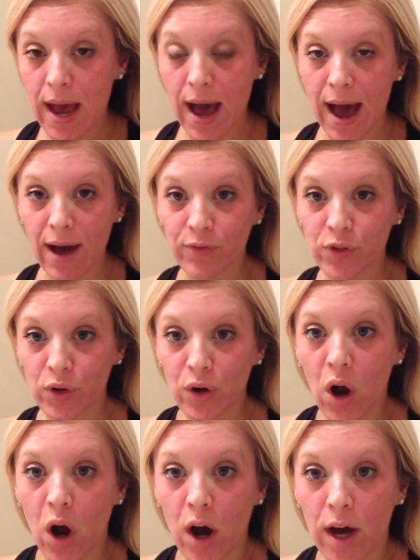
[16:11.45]

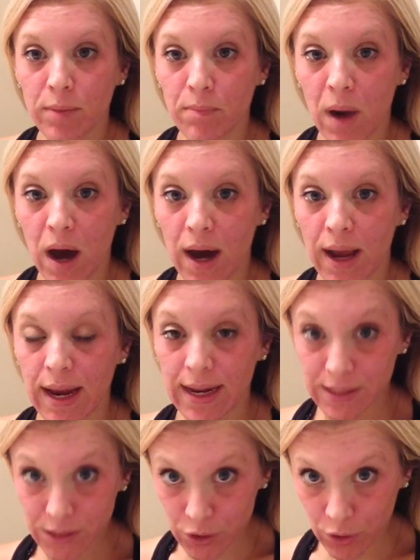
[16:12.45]
after on my
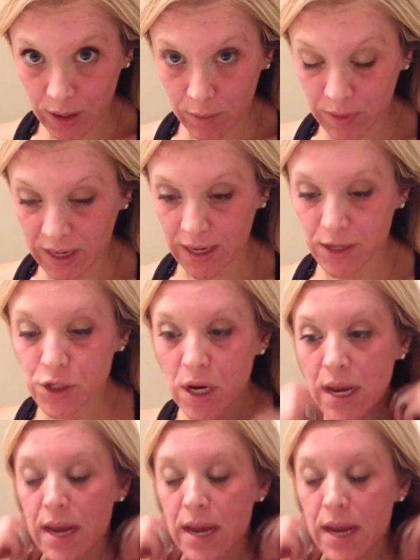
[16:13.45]
Instagram page.